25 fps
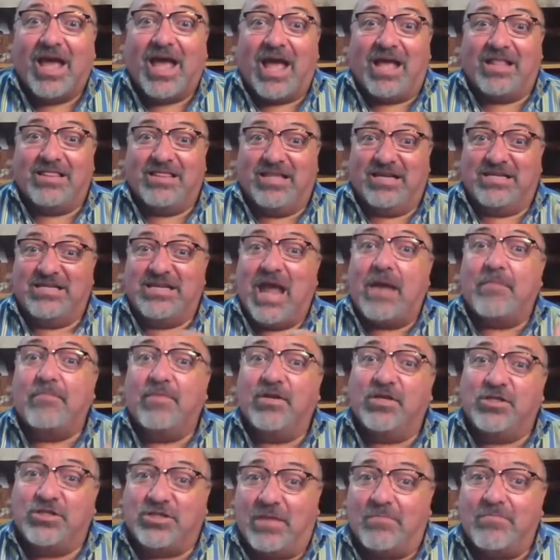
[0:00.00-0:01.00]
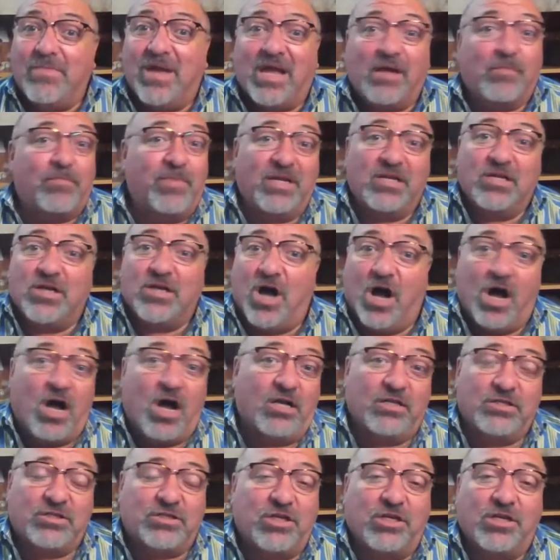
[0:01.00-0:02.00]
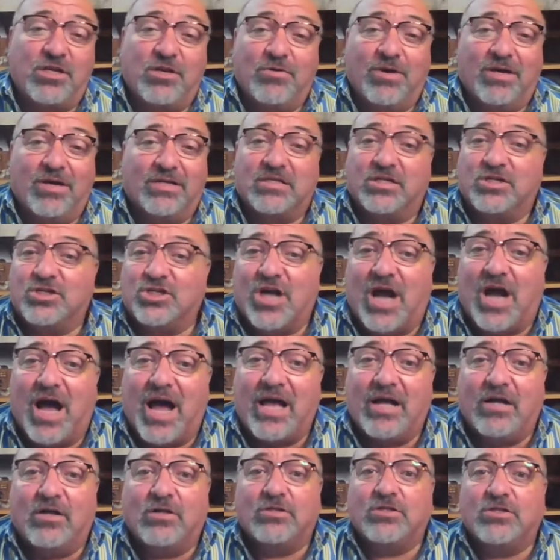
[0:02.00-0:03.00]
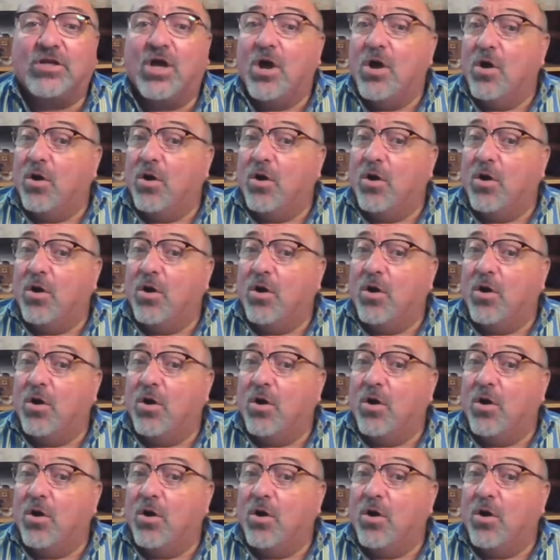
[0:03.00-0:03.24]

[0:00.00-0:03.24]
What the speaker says: and the damage that may have been caused to you as a child